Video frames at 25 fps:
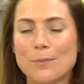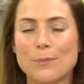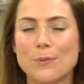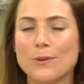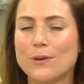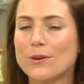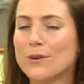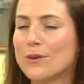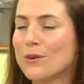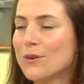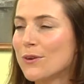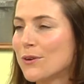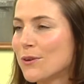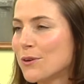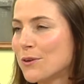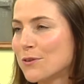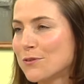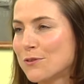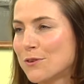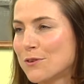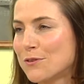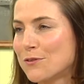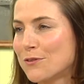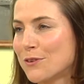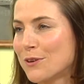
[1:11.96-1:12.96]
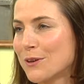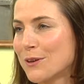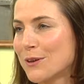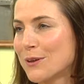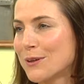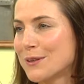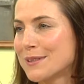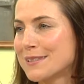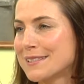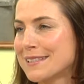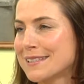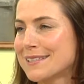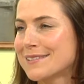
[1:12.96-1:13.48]
beautiful
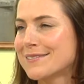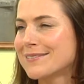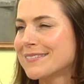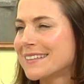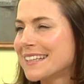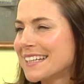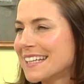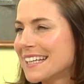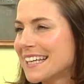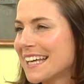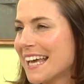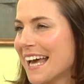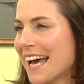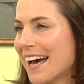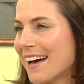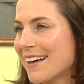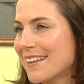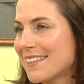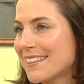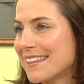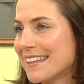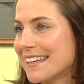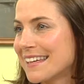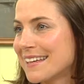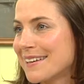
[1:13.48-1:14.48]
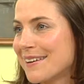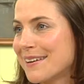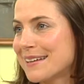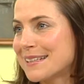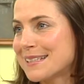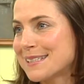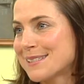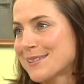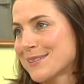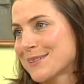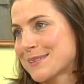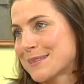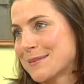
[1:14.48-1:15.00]
foods, just really healthy. You know, I
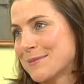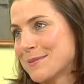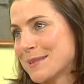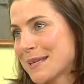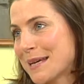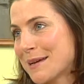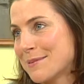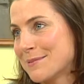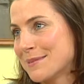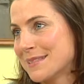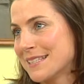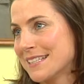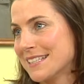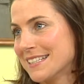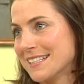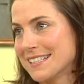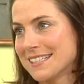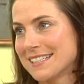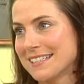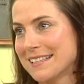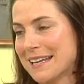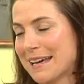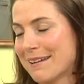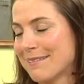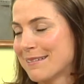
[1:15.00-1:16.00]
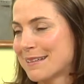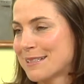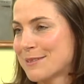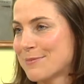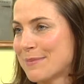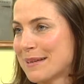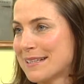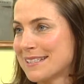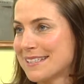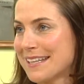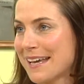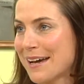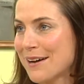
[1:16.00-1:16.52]
just took some time to just nourish
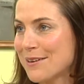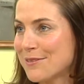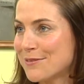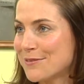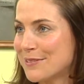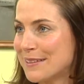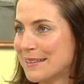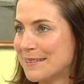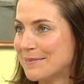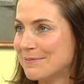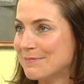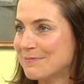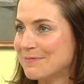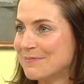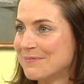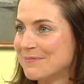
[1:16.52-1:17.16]
myself and